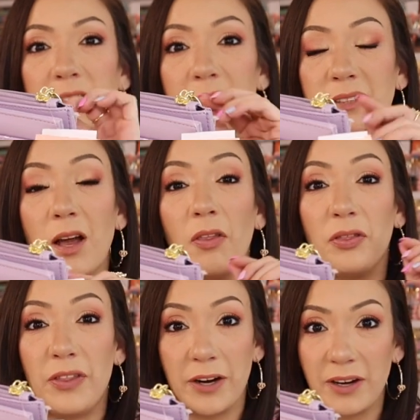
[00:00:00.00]
does
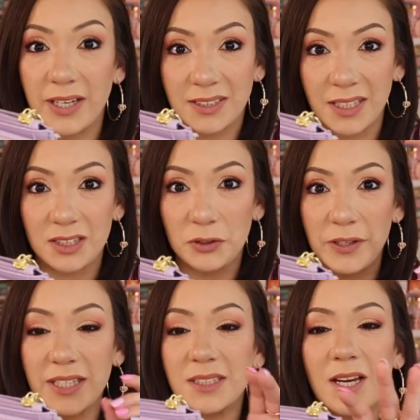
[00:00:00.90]
on their
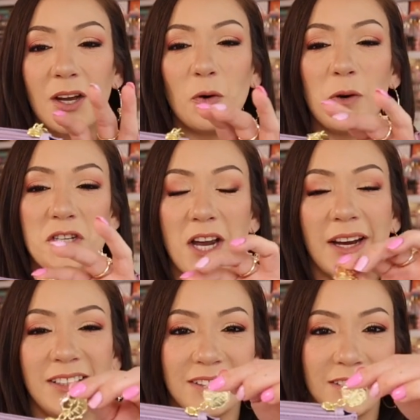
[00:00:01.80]
accessories, which
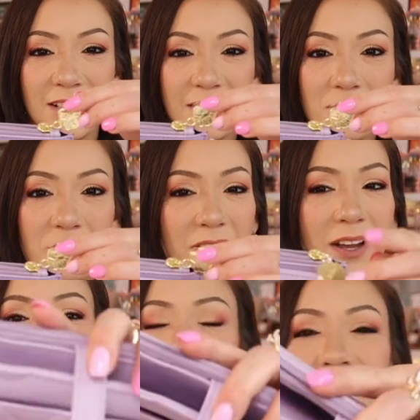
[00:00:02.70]
I love.
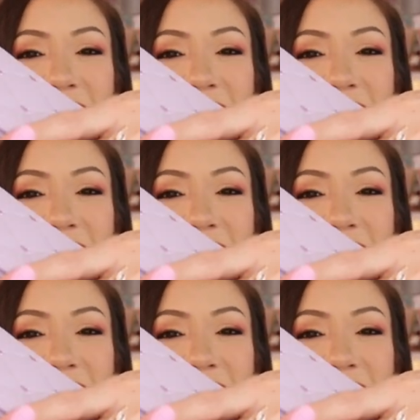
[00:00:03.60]
It's just